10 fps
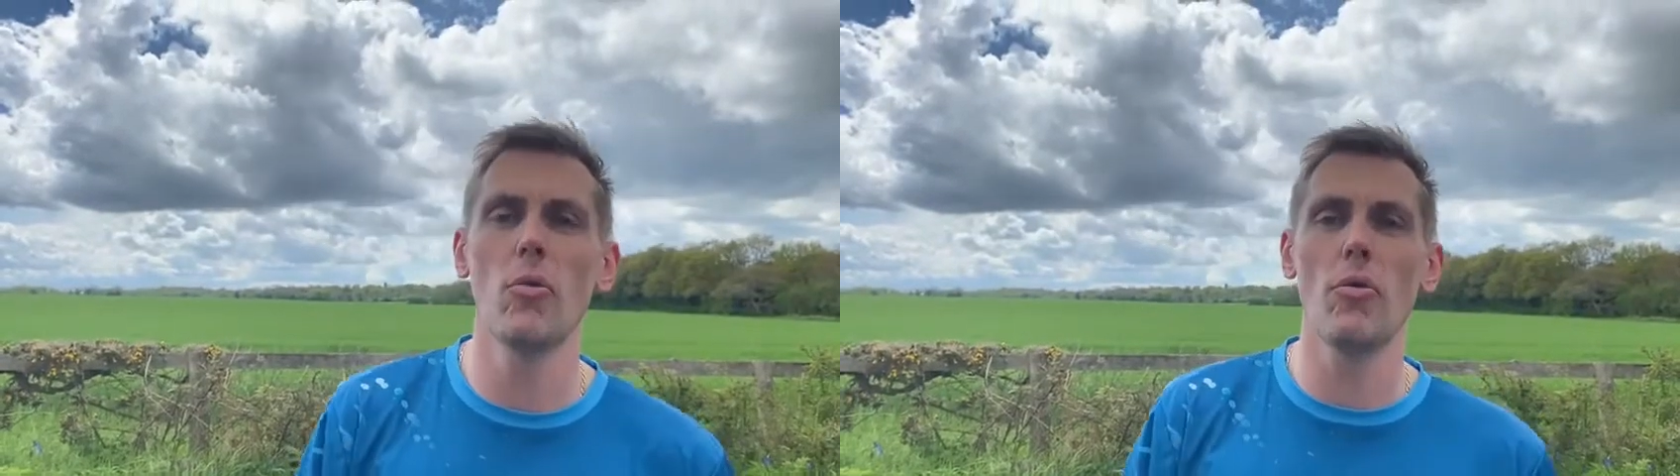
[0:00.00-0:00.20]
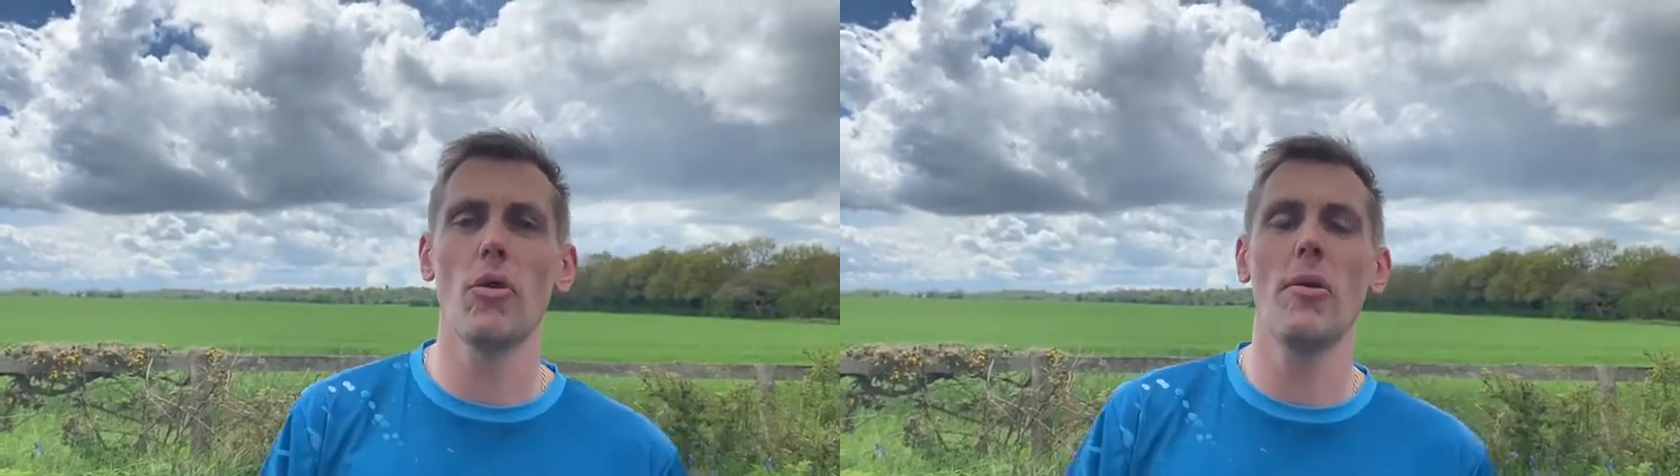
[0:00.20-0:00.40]

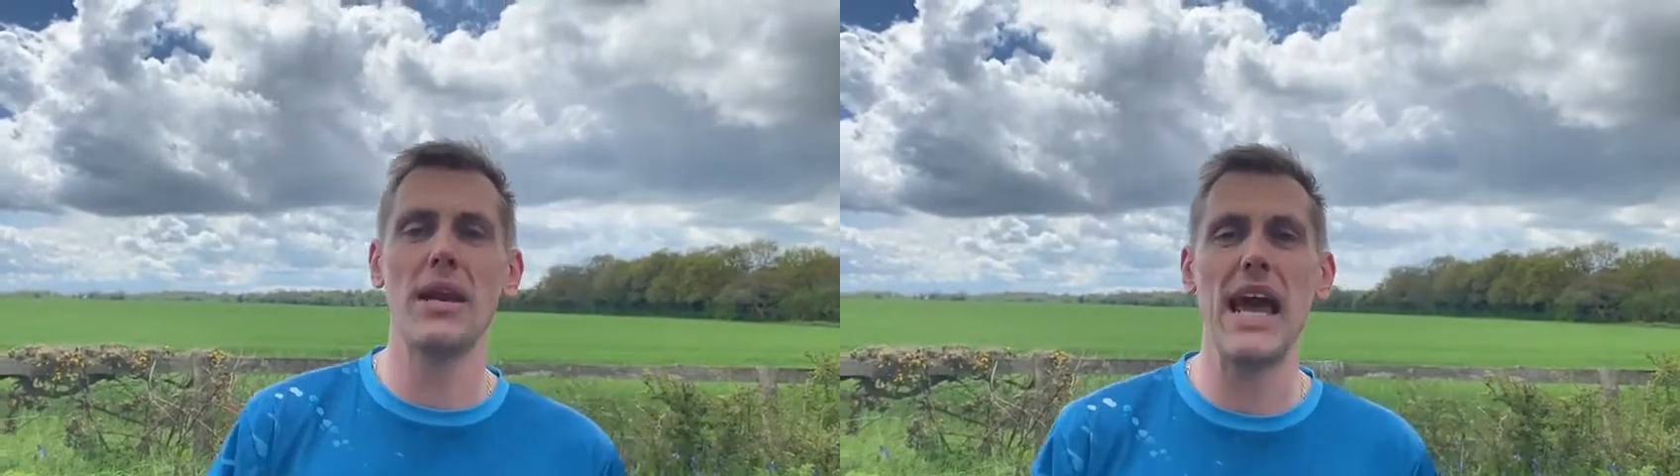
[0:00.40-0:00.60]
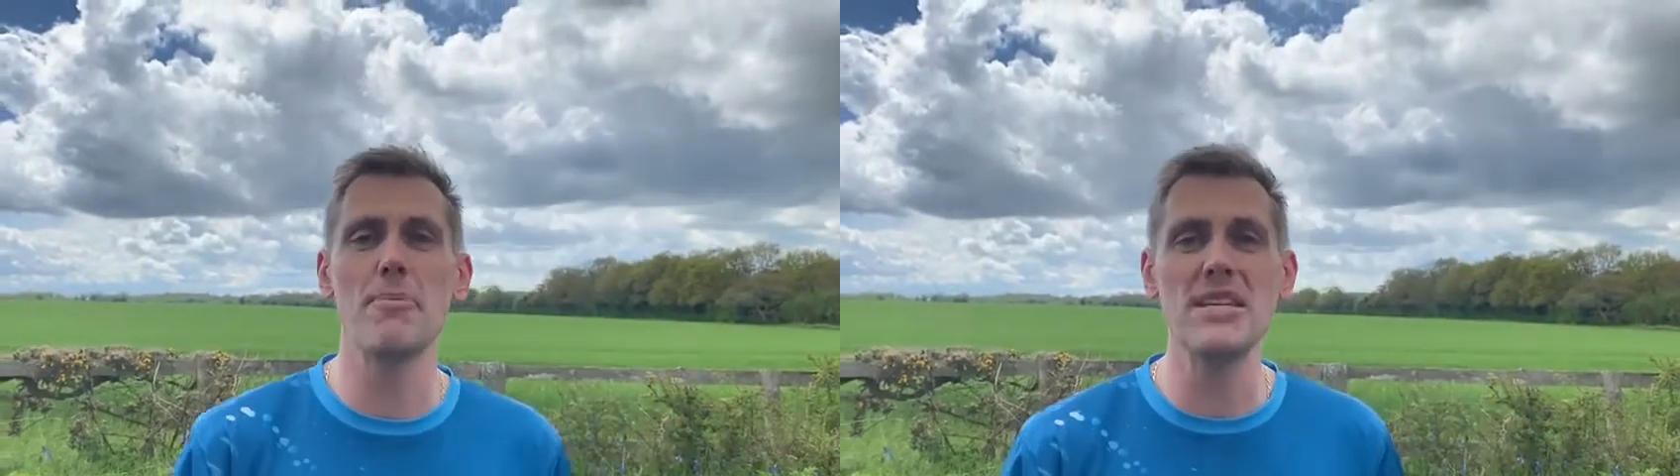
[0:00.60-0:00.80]
what will
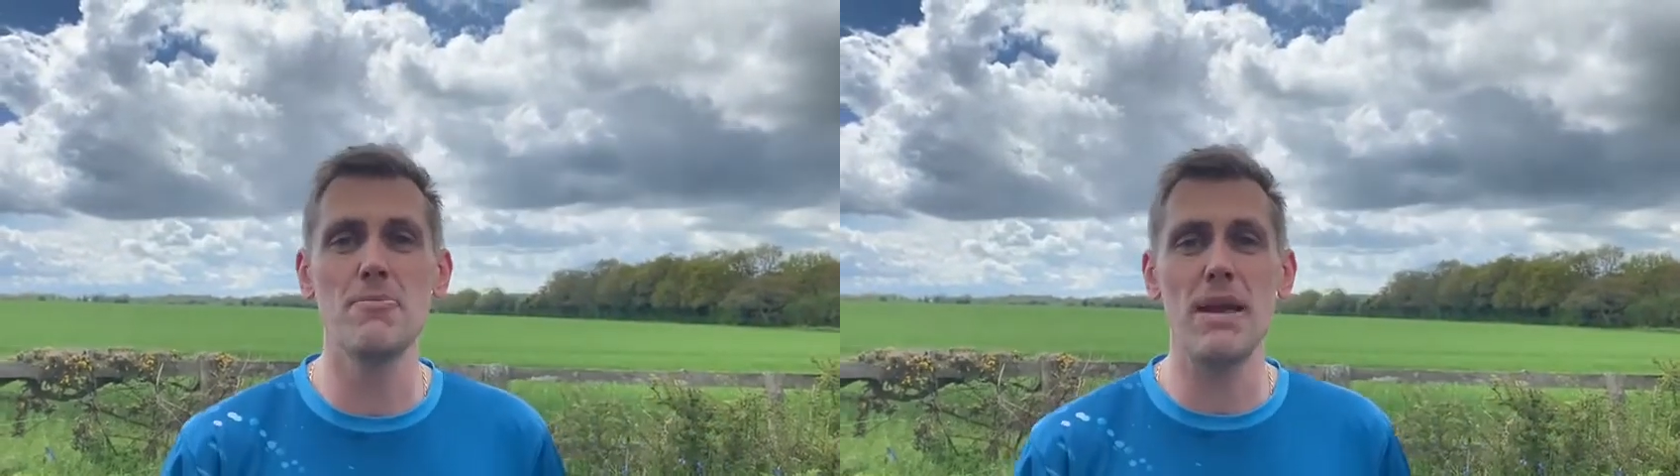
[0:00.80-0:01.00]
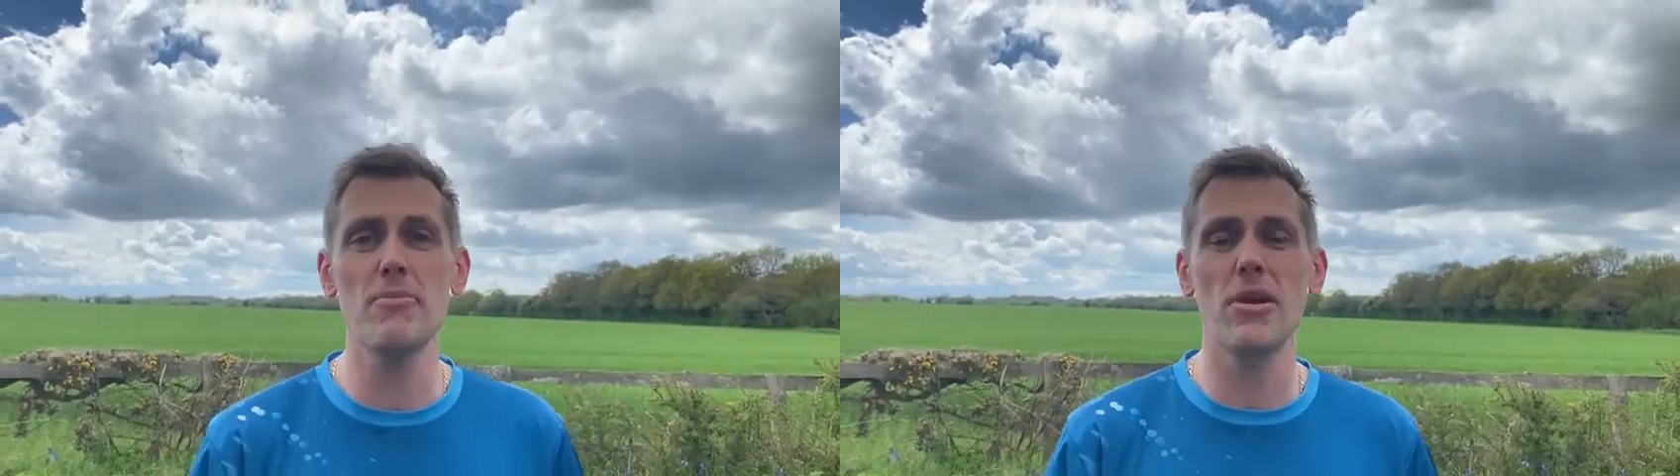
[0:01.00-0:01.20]
commonly happen is
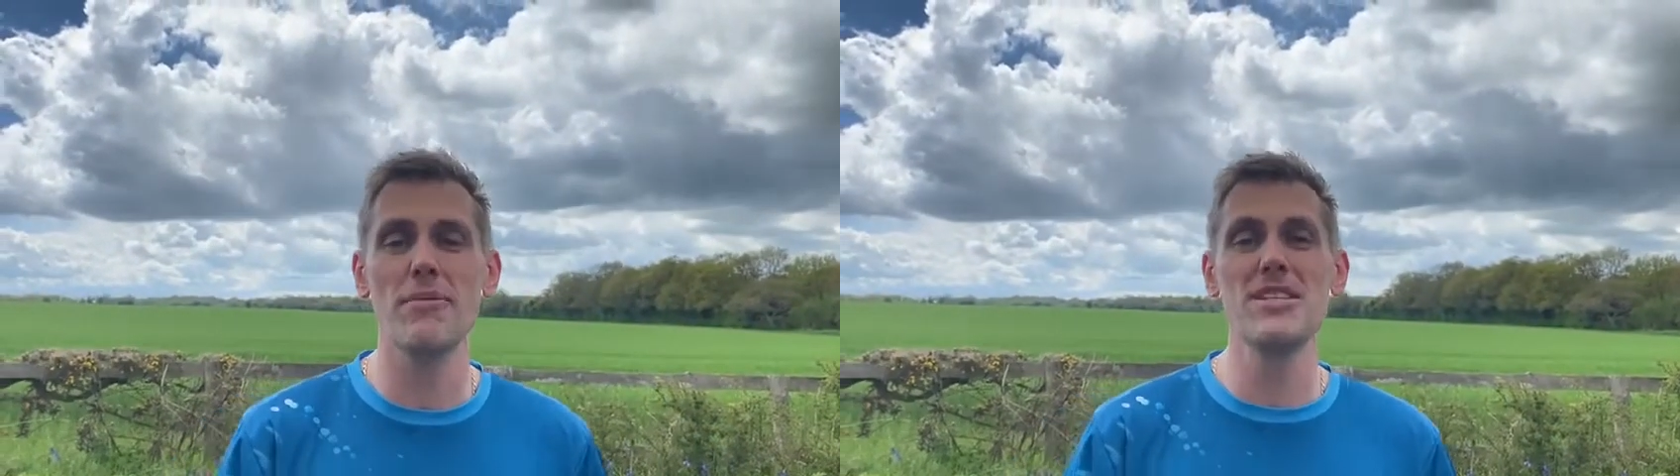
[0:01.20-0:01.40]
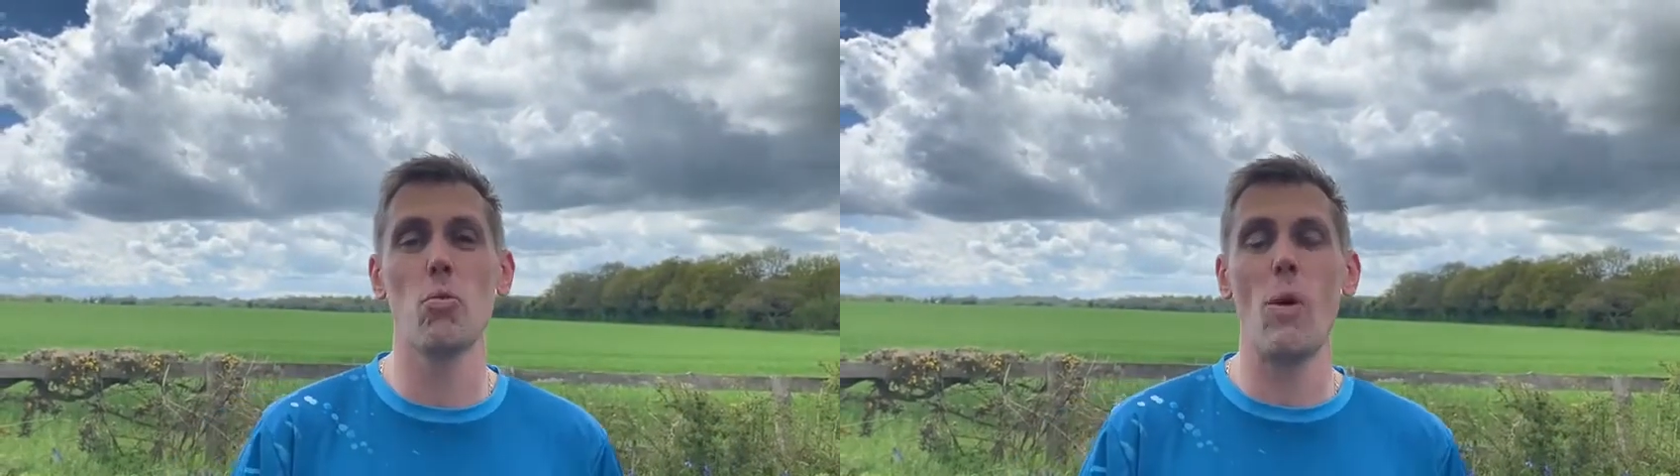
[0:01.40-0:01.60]
people go
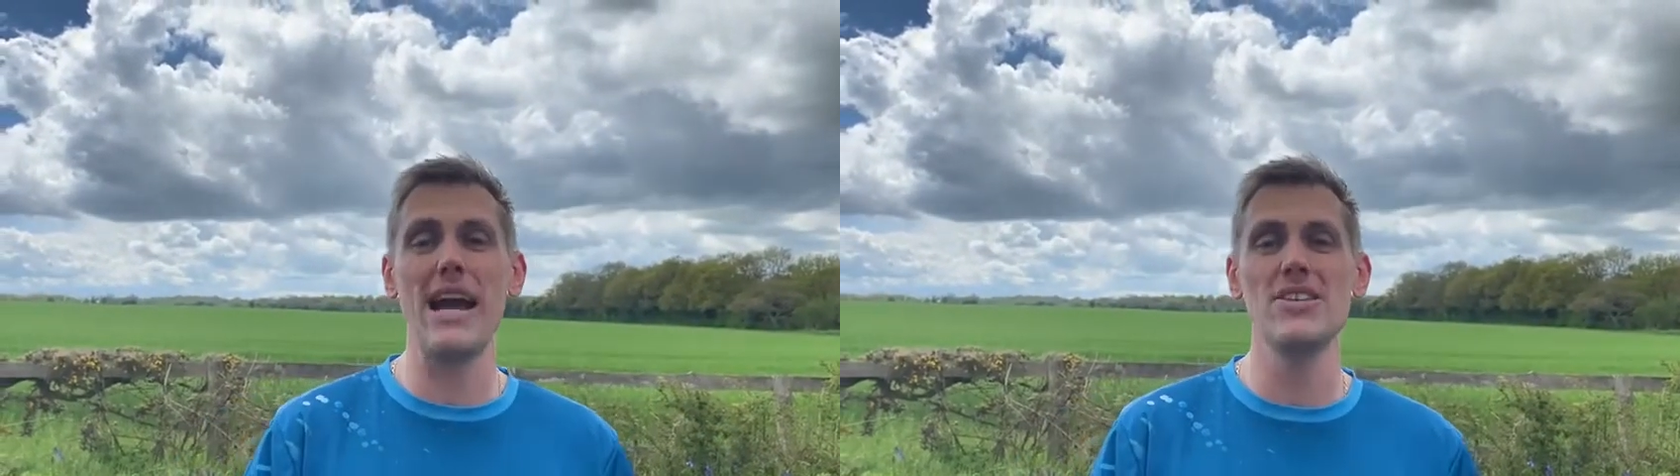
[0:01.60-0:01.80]
into way